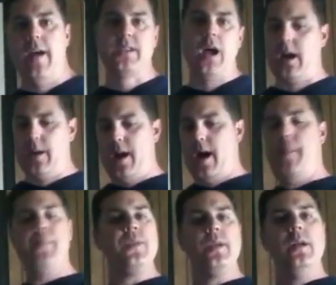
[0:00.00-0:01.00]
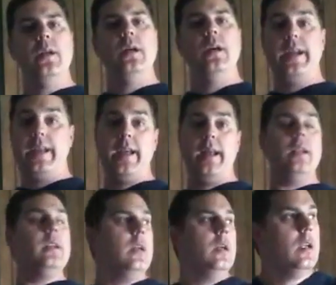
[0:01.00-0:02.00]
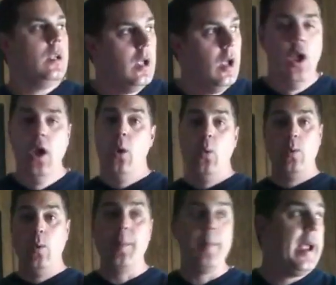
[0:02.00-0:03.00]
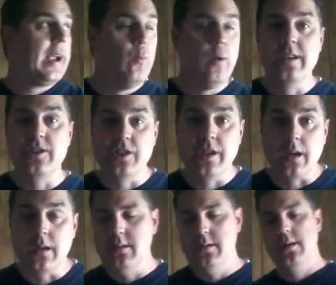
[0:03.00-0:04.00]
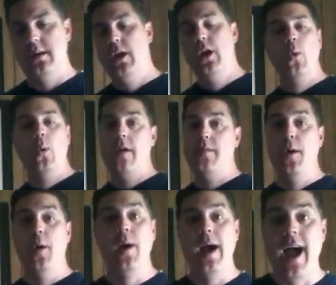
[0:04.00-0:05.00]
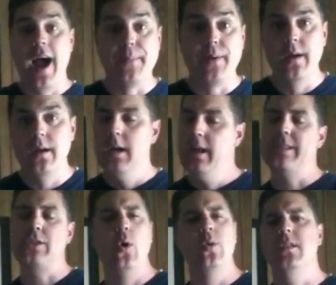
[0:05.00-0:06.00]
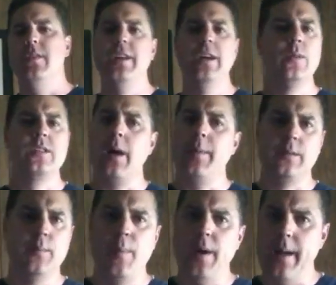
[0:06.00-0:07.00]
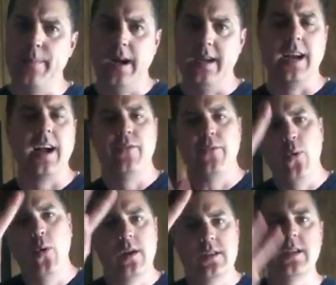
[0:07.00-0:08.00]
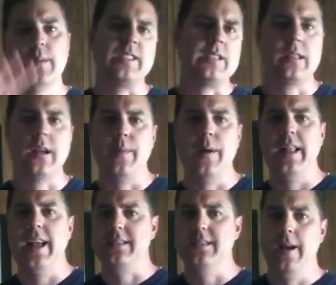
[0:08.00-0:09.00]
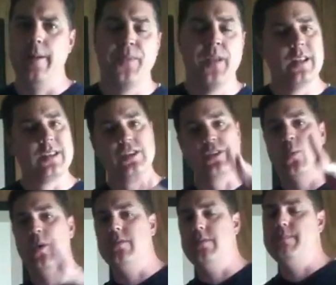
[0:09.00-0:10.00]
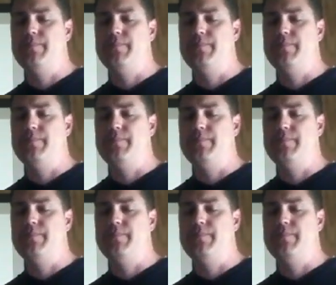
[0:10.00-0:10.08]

Talk about, again, we won't be making one this year. We'll have a mobile app. That's a whole other video. I want to talk about the mobile app, guys. I got 4 subjects I thought about last night. This is just one of them.